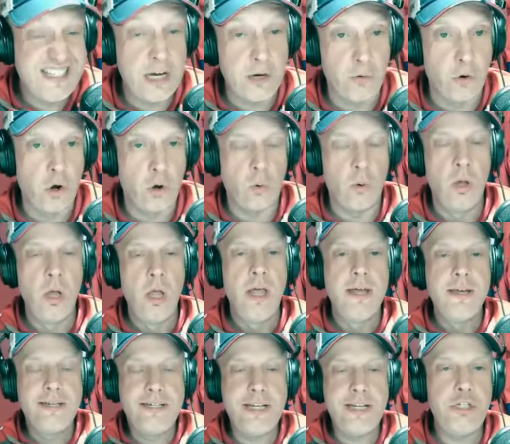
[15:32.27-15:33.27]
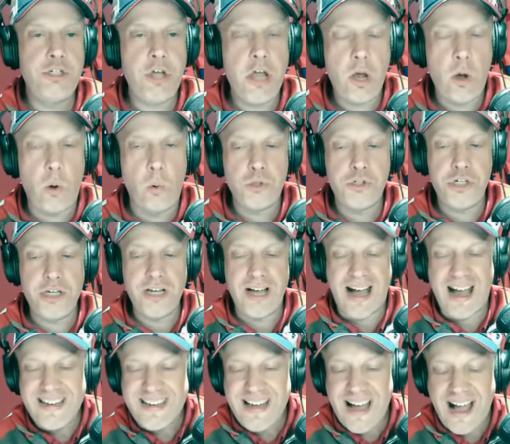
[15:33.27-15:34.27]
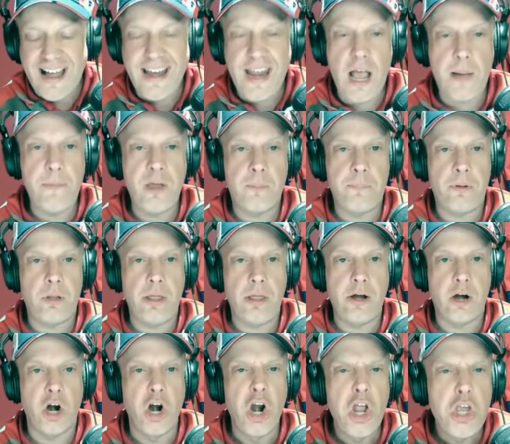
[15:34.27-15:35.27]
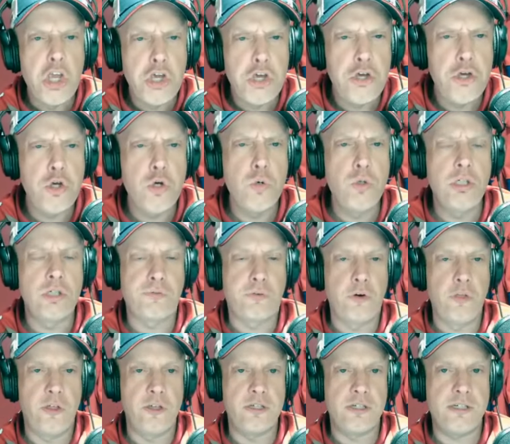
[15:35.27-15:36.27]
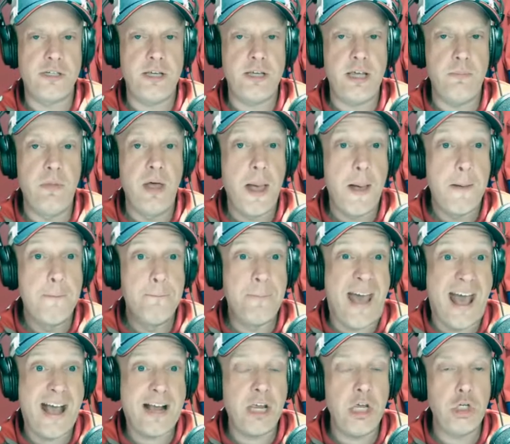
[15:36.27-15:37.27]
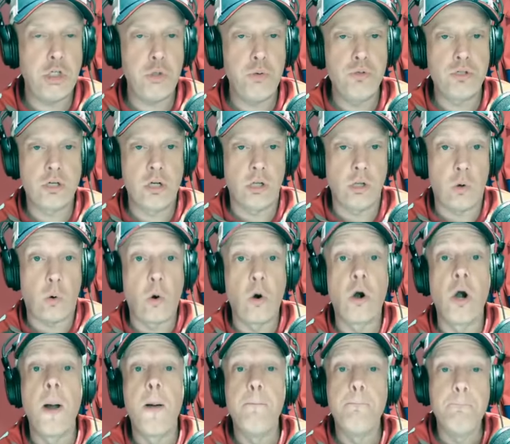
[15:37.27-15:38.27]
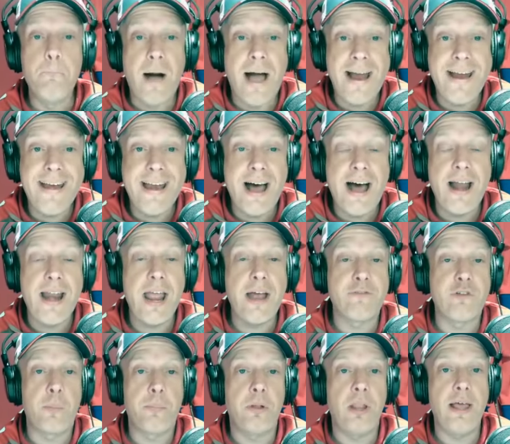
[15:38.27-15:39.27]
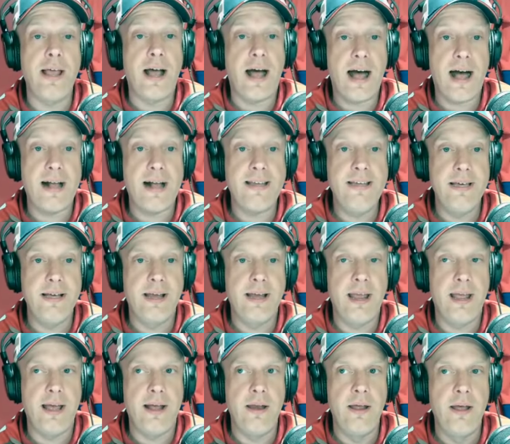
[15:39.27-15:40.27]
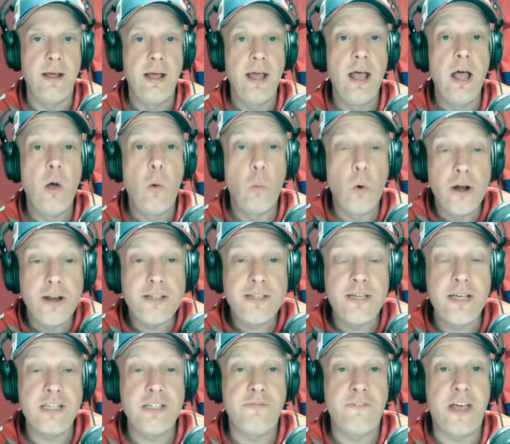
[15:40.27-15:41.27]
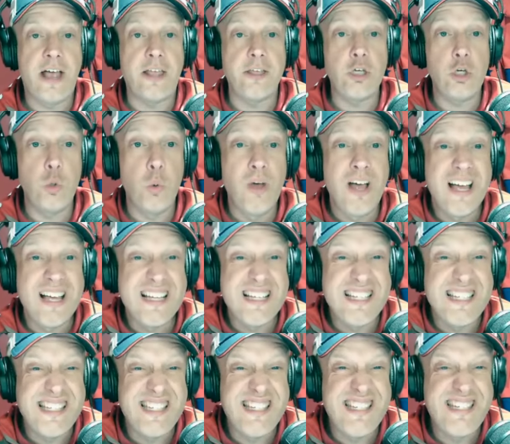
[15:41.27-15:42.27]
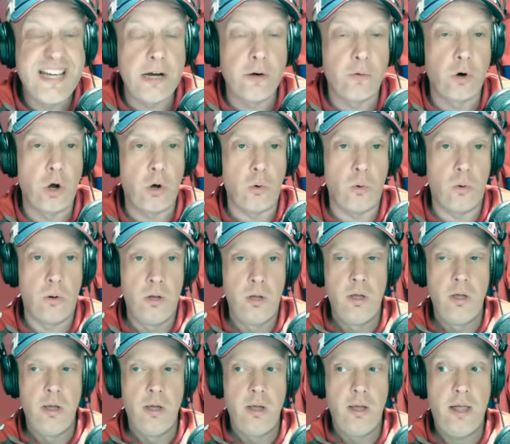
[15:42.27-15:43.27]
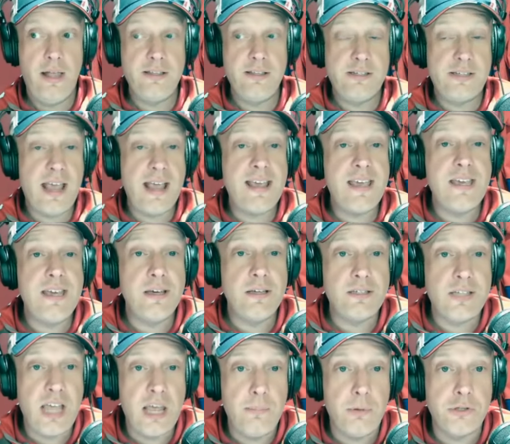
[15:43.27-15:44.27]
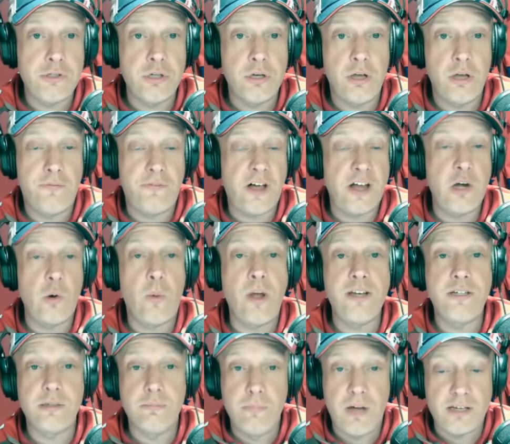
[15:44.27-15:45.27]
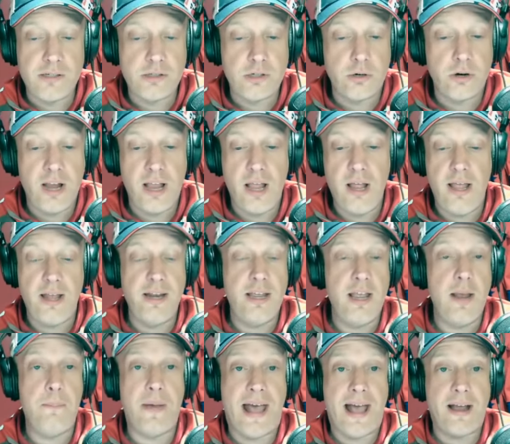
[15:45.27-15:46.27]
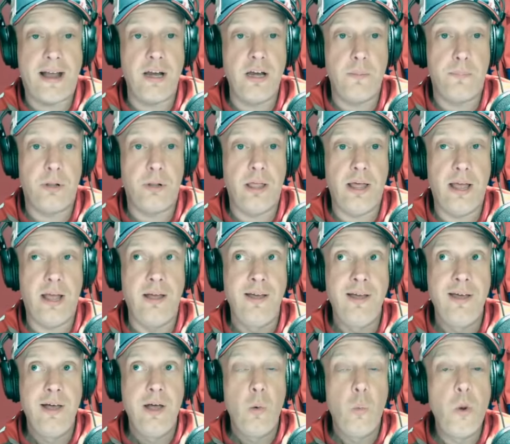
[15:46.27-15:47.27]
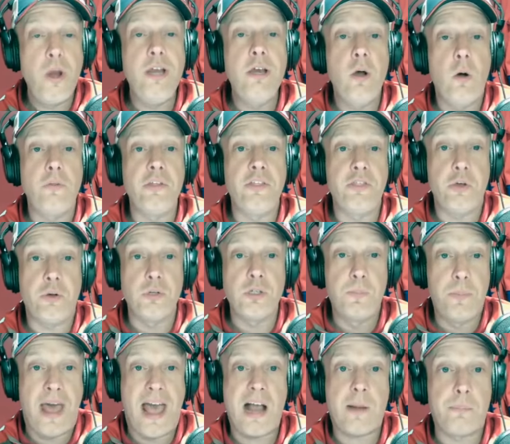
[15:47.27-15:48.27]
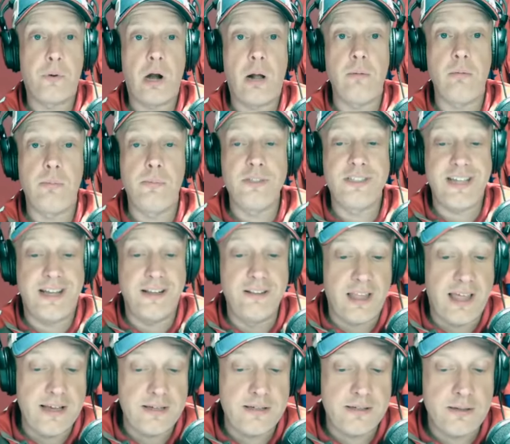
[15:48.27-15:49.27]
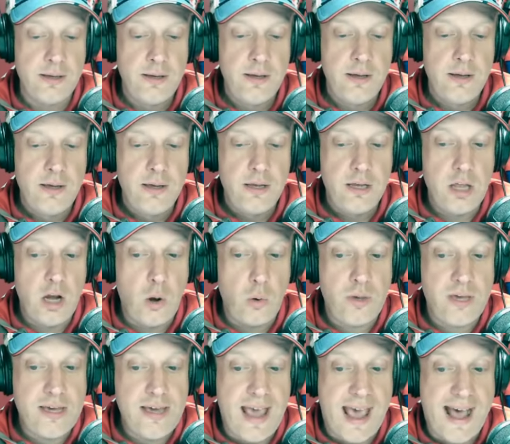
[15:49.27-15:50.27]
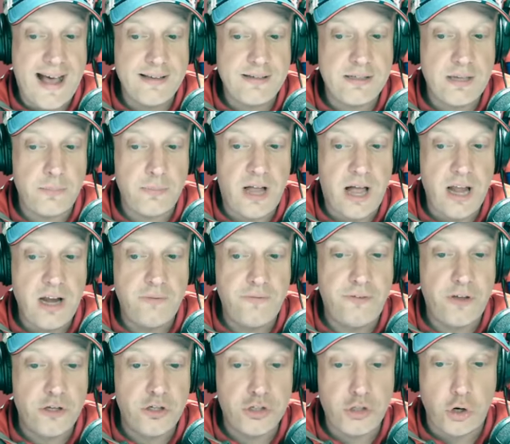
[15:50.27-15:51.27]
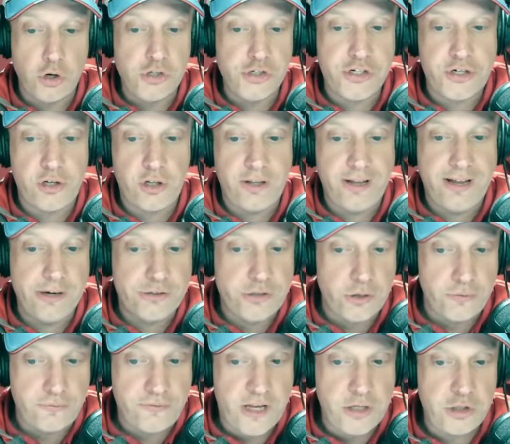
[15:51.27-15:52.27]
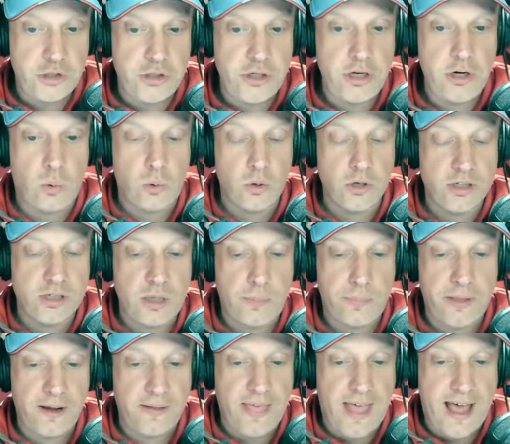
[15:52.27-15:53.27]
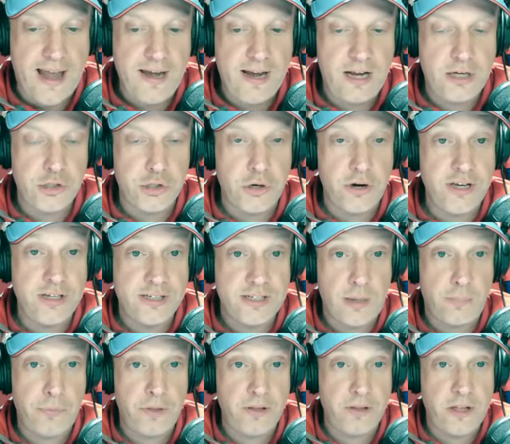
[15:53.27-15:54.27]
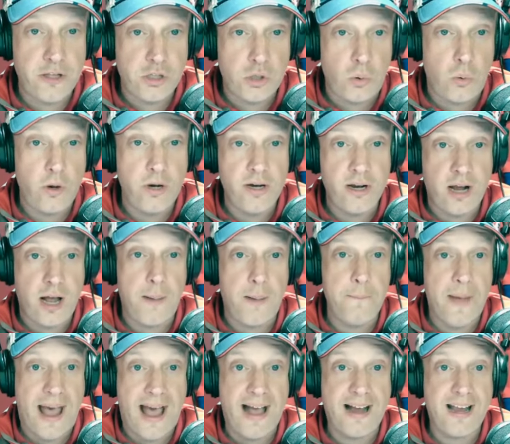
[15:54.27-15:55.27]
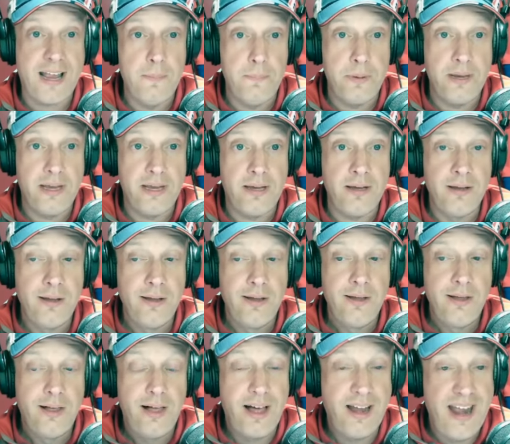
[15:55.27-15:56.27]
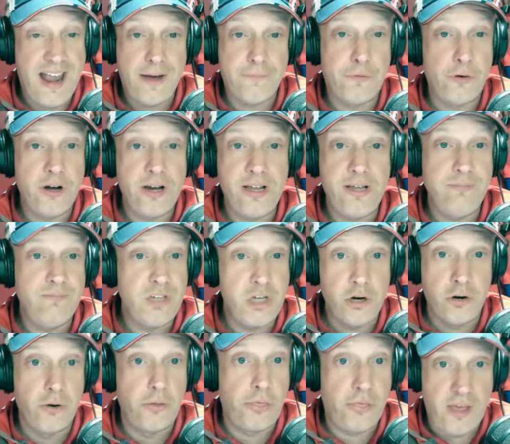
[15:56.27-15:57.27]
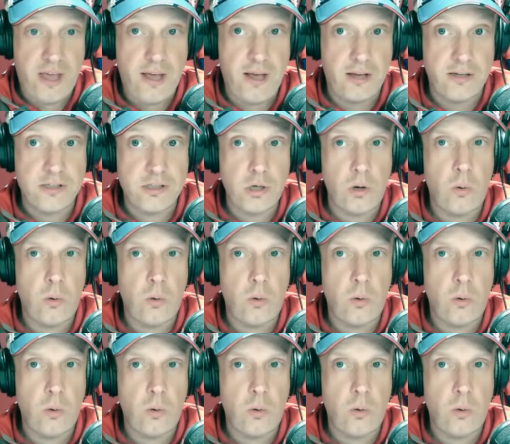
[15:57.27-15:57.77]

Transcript: Zero. TJ Oshie, a dynamic player, huge for this team, back issues galore, might not ever play hockey again. What is his value? Zero. And say he is able to find a way to muster and get back into play. We know that those back problems, unless, you know, he has some kind of surgical intervention or something of that nature, is something that's going to come back and be an every year thing.